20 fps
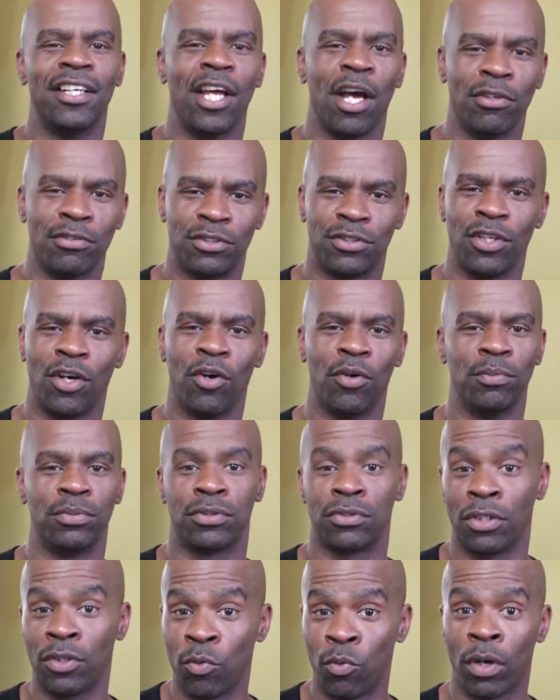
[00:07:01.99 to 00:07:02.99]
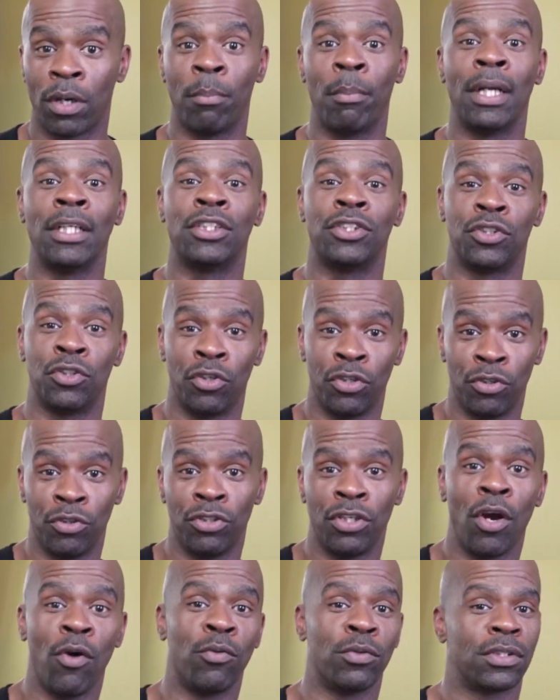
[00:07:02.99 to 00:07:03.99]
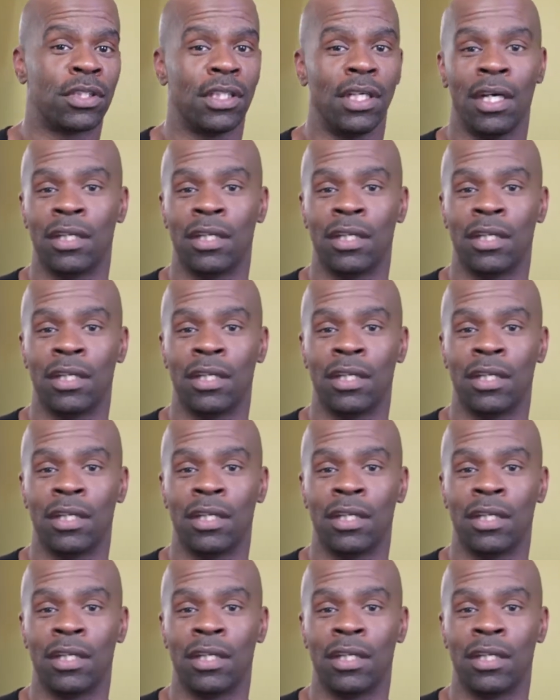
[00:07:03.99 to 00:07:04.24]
That was dope. So you want to make sure you're yoked.